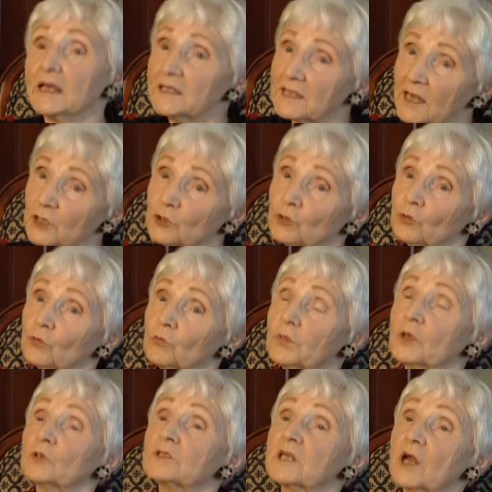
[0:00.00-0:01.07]
Yes, I do,
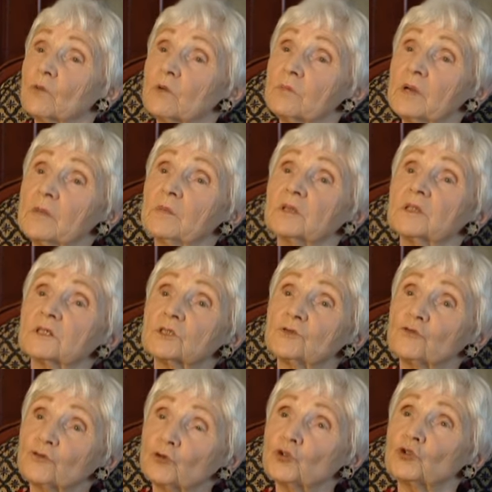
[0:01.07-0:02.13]
because I remember that's the
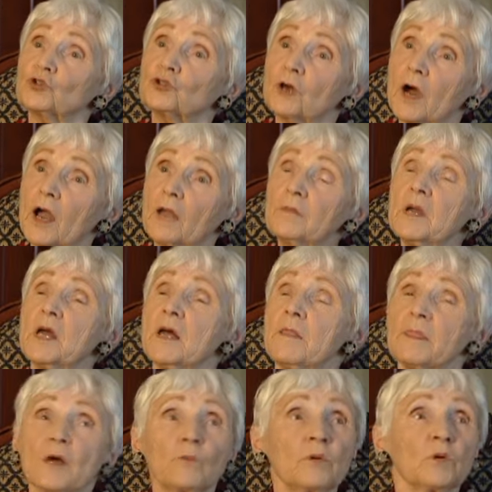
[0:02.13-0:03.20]
first time
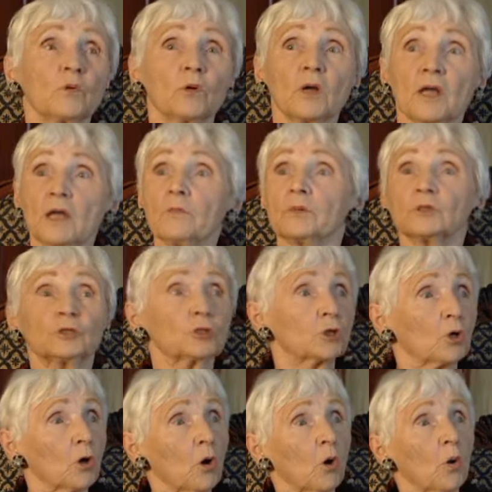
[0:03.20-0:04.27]
that we were able to
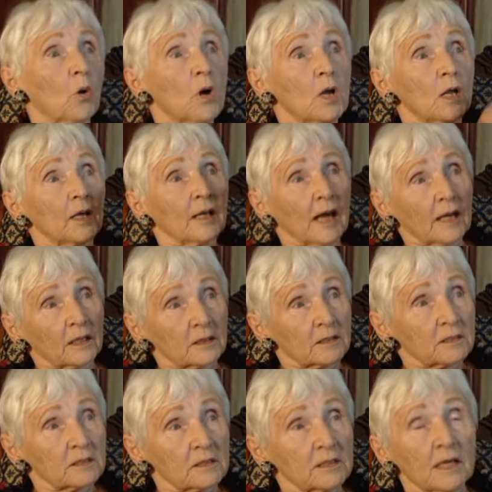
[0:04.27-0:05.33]
go, like,
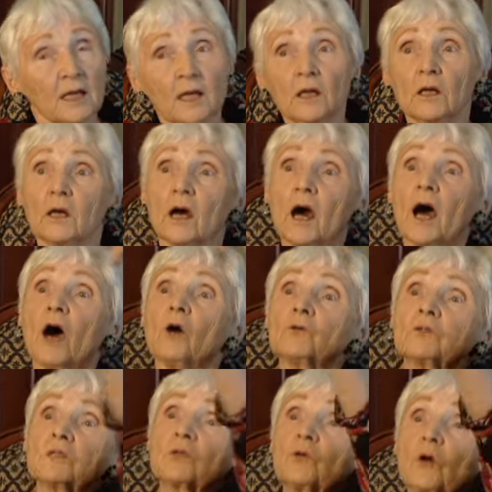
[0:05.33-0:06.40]
say,
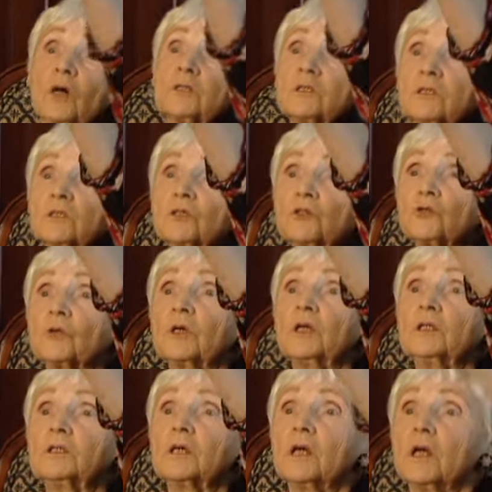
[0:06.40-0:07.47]
house across the
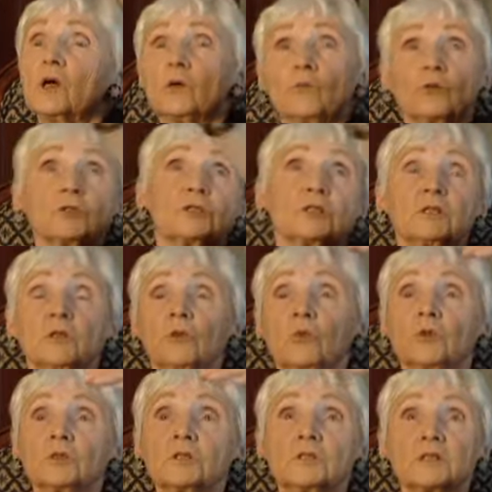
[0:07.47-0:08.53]
street was in the
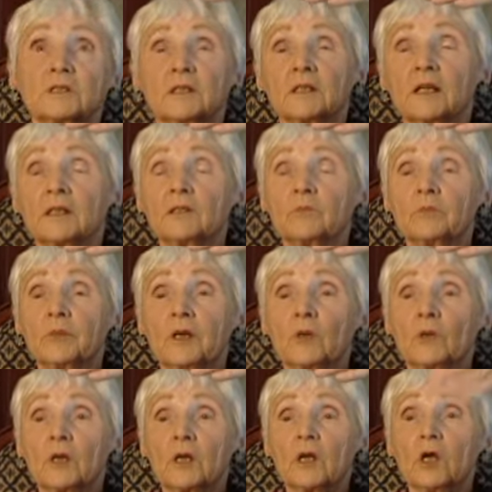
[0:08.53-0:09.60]
woods, there's another
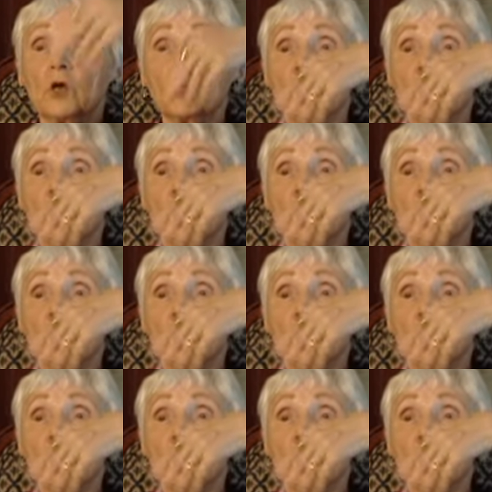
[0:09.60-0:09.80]
barrack.